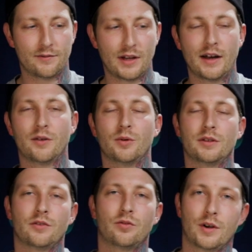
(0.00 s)
I've done it
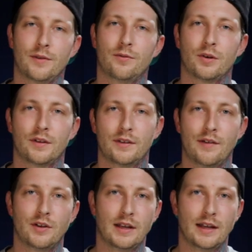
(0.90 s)
with the
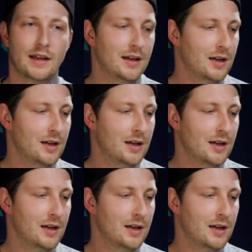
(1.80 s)
24-70,